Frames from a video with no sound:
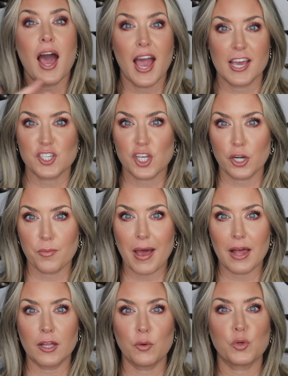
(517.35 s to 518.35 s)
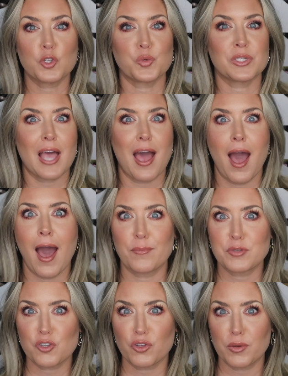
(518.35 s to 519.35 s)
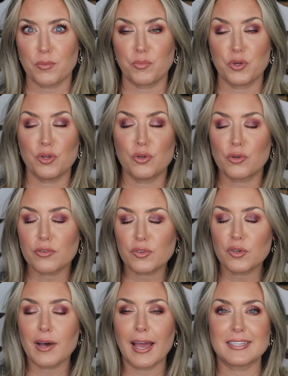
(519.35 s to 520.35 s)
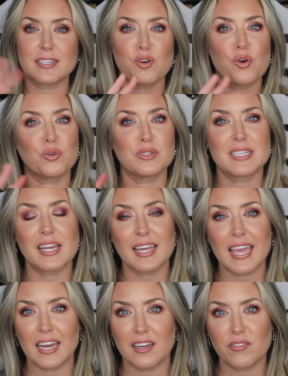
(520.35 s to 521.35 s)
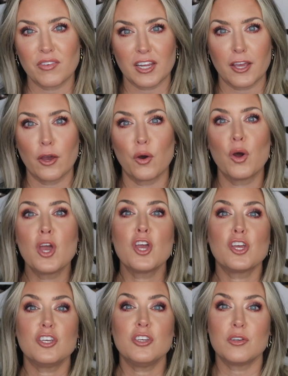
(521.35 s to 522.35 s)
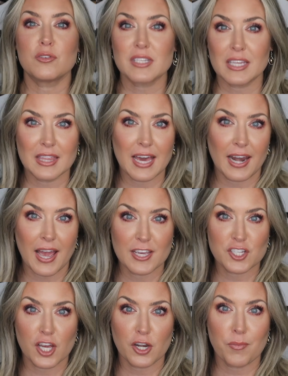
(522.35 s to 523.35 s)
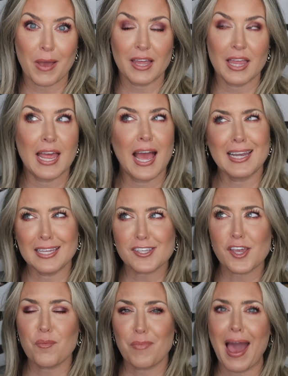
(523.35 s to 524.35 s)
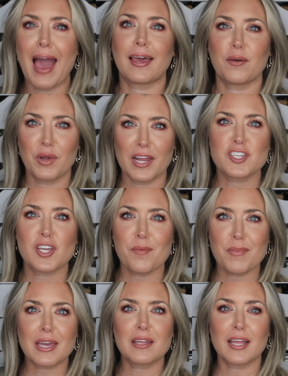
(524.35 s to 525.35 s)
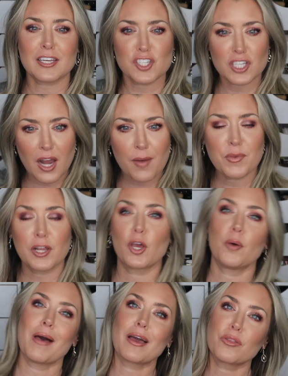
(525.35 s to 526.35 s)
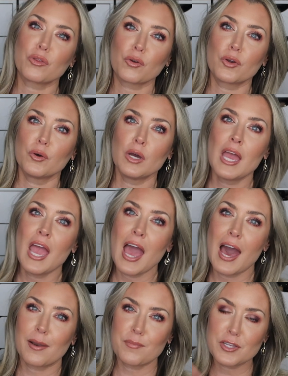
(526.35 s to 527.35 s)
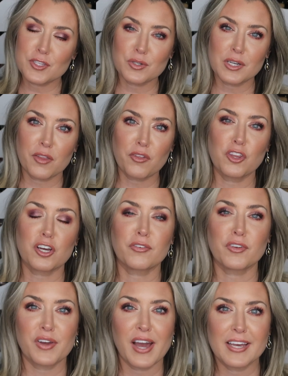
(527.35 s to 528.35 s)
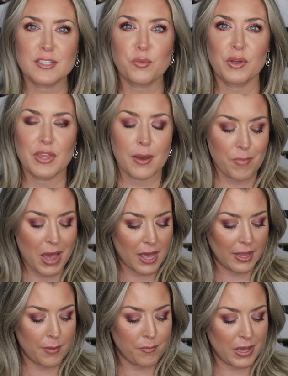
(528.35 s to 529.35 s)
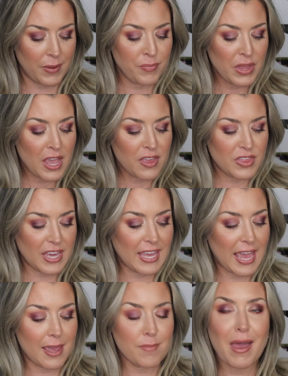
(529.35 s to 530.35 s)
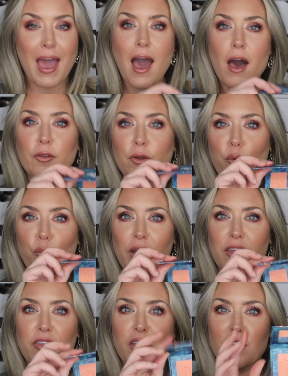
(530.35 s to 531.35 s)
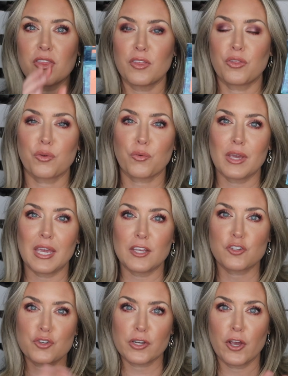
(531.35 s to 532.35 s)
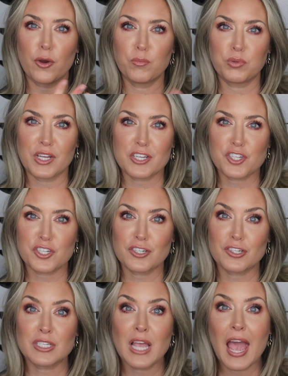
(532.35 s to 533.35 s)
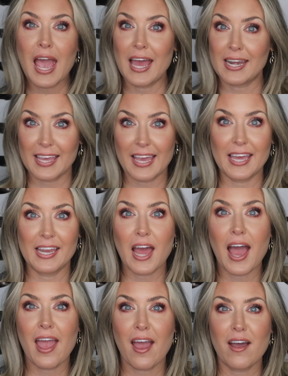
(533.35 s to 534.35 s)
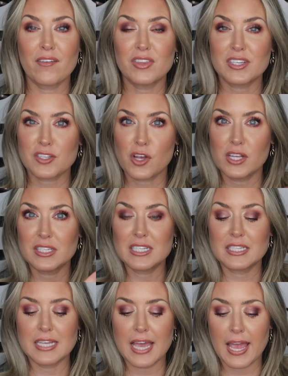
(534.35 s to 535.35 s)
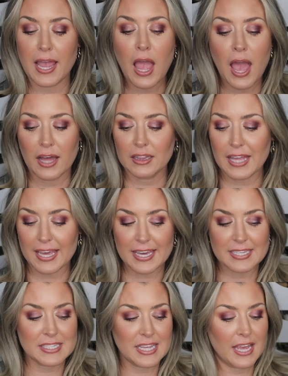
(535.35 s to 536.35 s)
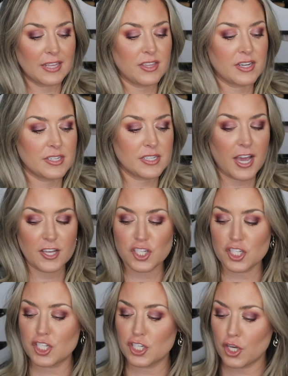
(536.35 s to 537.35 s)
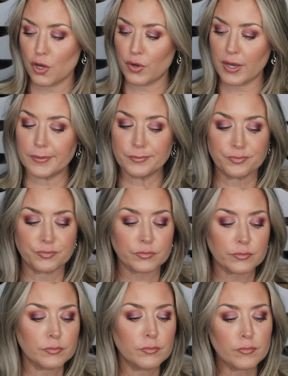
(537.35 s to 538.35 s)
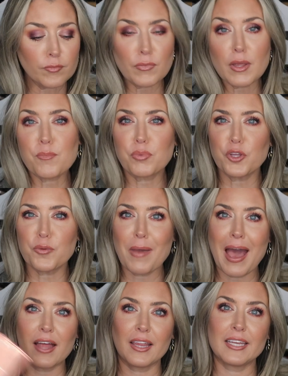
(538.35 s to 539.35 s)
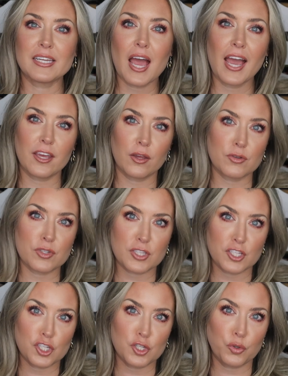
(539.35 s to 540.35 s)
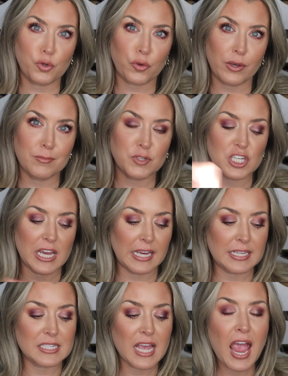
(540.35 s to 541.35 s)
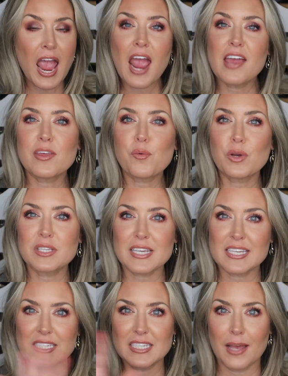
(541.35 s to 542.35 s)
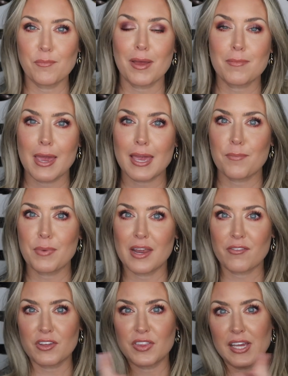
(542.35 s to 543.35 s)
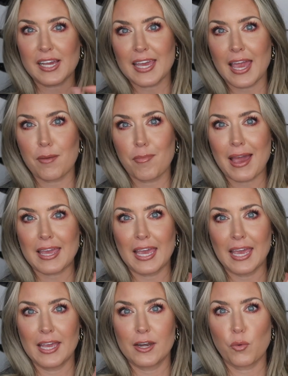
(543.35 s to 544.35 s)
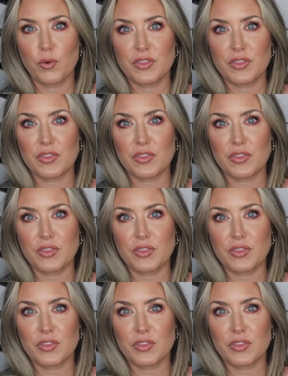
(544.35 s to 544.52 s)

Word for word: eyeshadow palette, which was absolutely beautiful. I did a whole dedicated video using that eyeshadow palette. I need to go back. When I shop my collection, I'm going to go back through and I'm going to do another look for you guys with that palette. But they came out with the three trio blushers. And again, I have this on today. Like I said, the Natasha Denona Bloom palette, I used the two cream shades, and then once I set my makeup and everything, I came back in